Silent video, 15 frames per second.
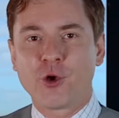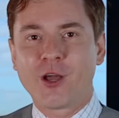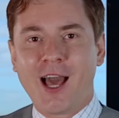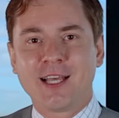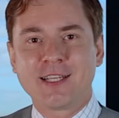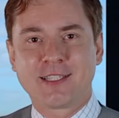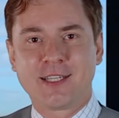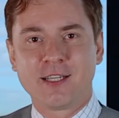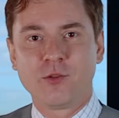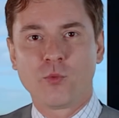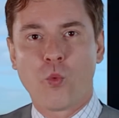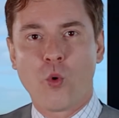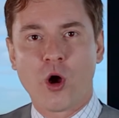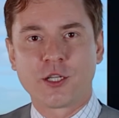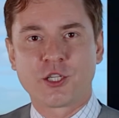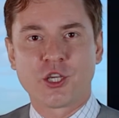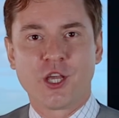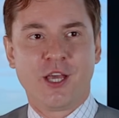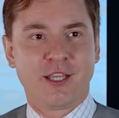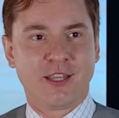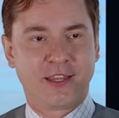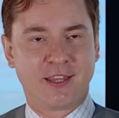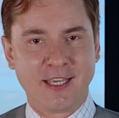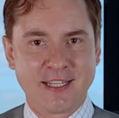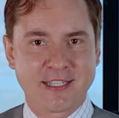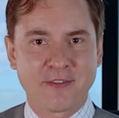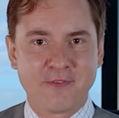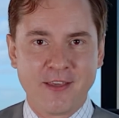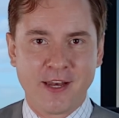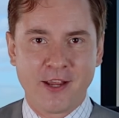you guys didn't watch
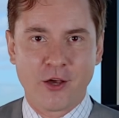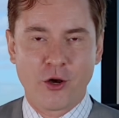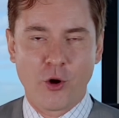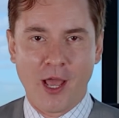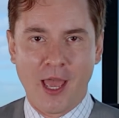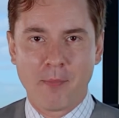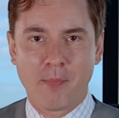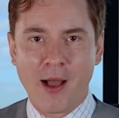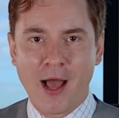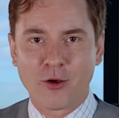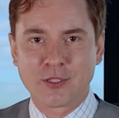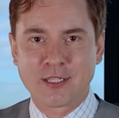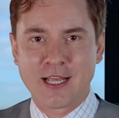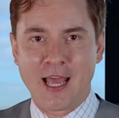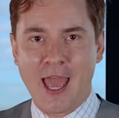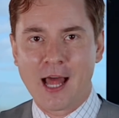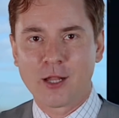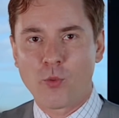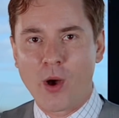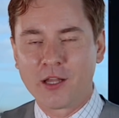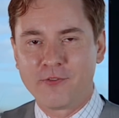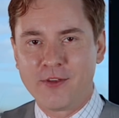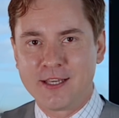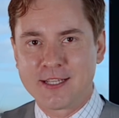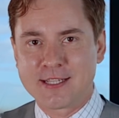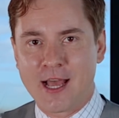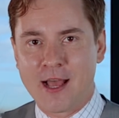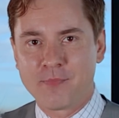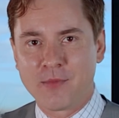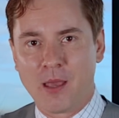this video about L-1
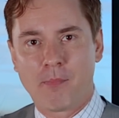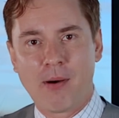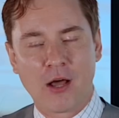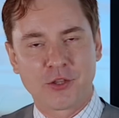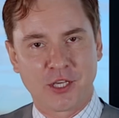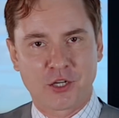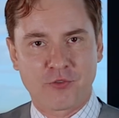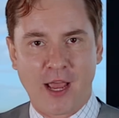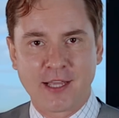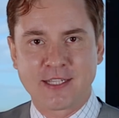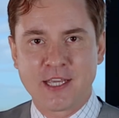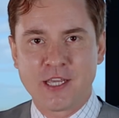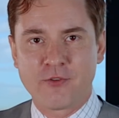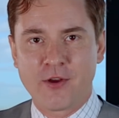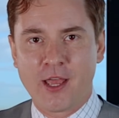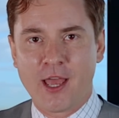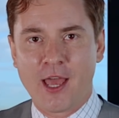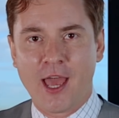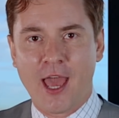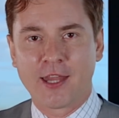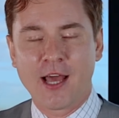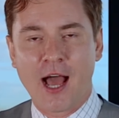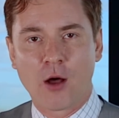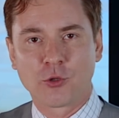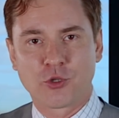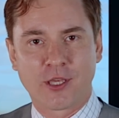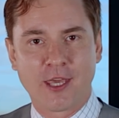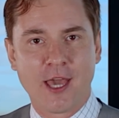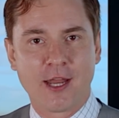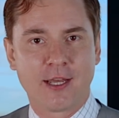visa, about the criteria and how
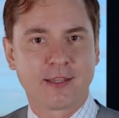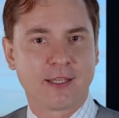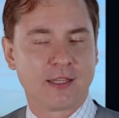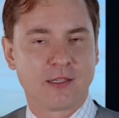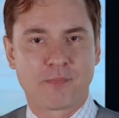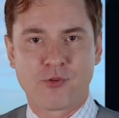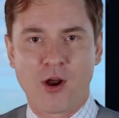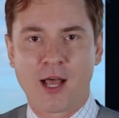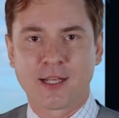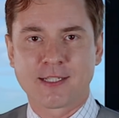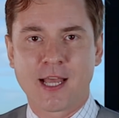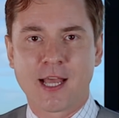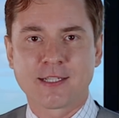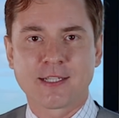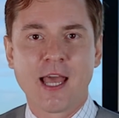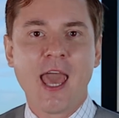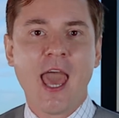to get it and the process,